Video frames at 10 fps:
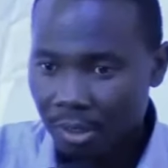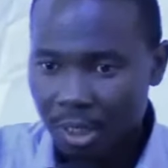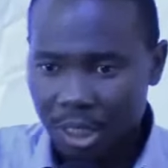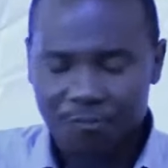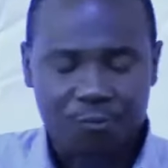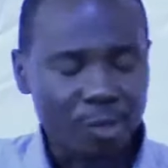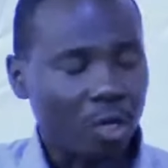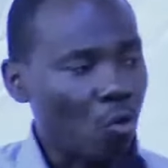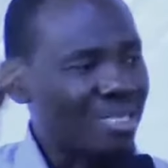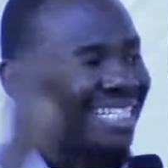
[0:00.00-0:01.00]
If we
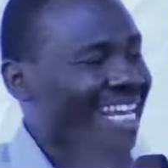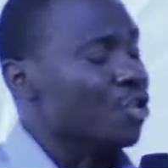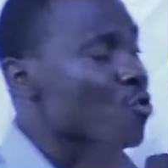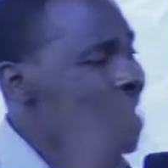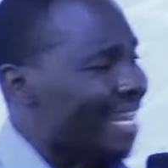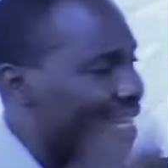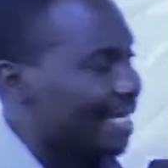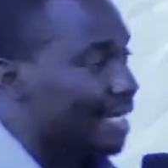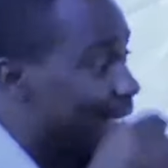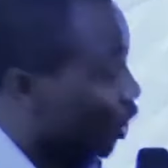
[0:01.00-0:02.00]
continue
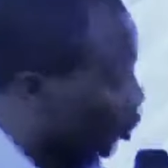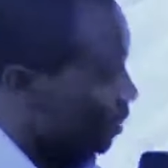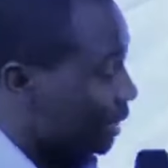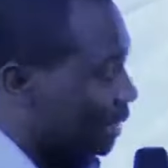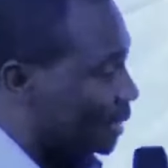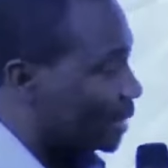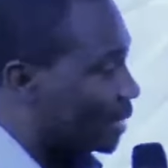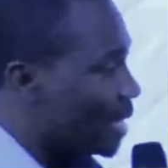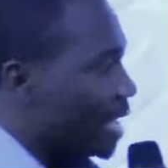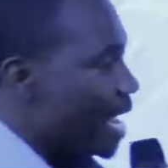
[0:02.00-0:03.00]
making
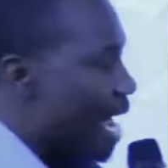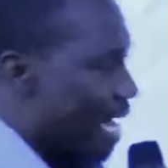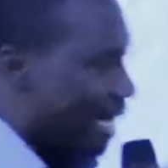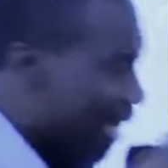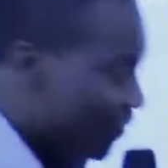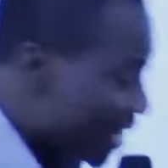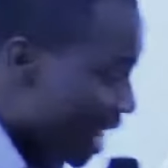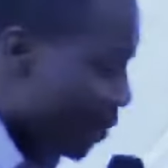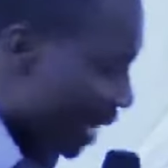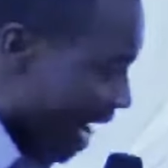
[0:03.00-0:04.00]
decisions and living
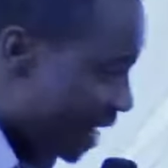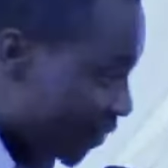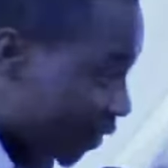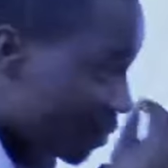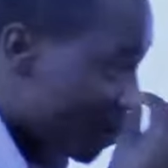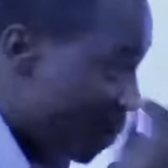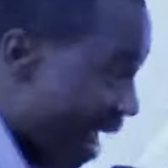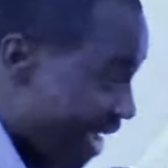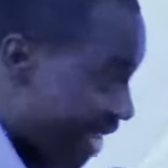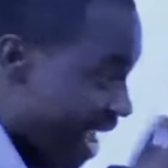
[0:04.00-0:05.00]
our lives
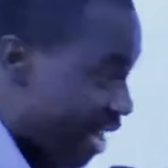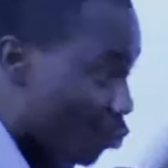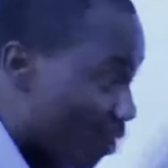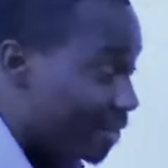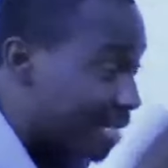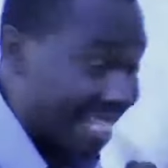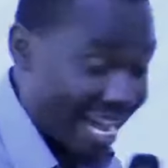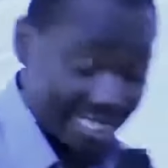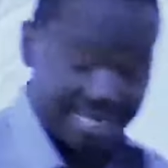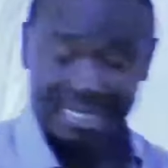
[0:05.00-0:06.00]
by and with
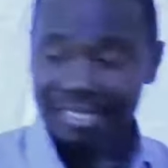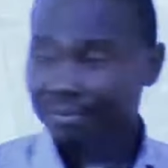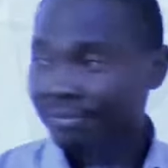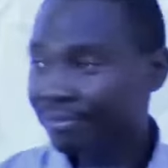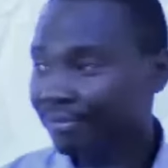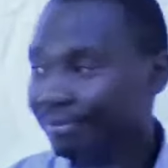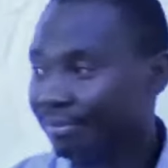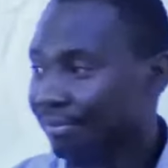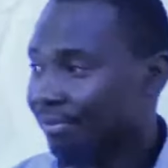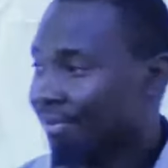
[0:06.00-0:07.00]
sight,
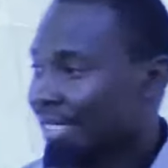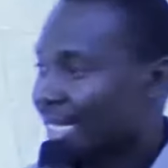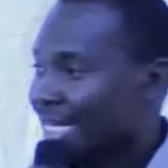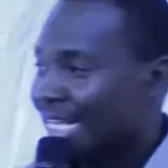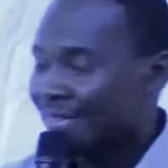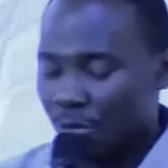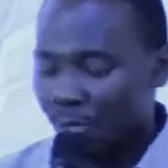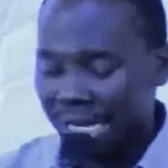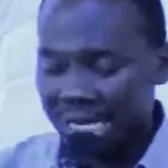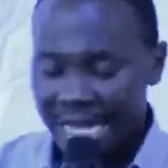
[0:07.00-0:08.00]
then
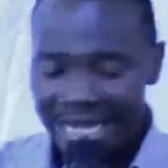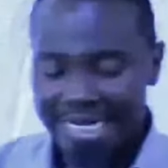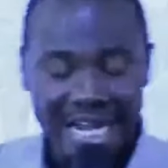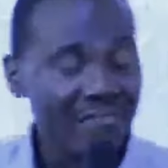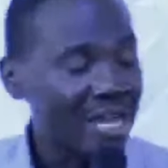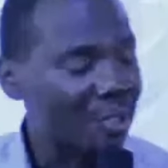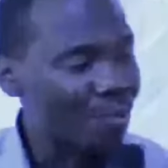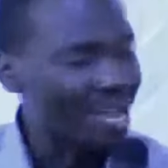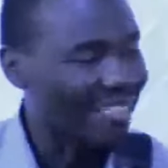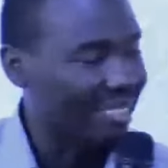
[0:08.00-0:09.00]
we endeavor
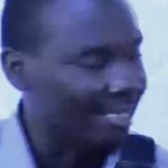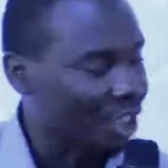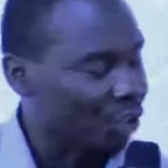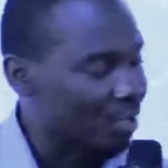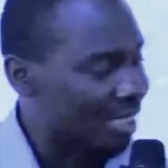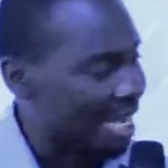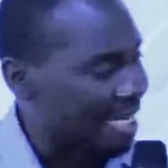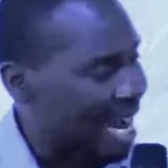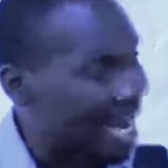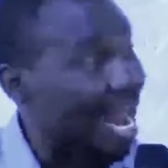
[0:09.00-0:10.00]
to make decisions
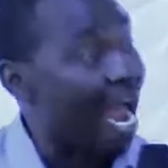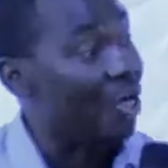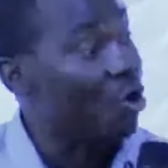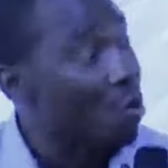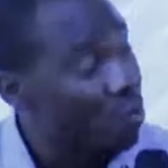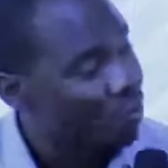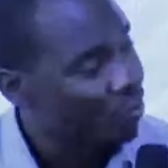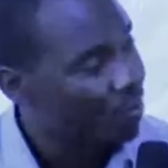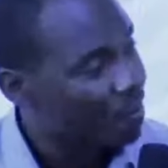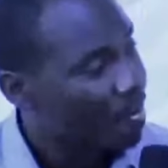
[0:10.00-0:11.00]
that are
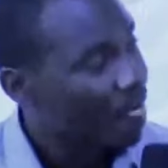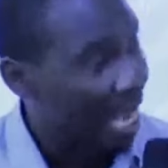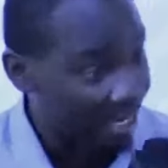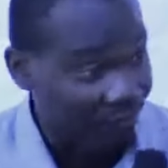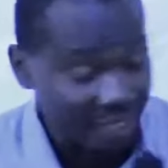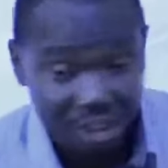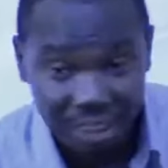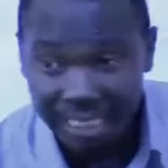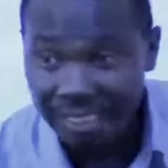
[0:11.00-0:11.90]
carnal and fleshly.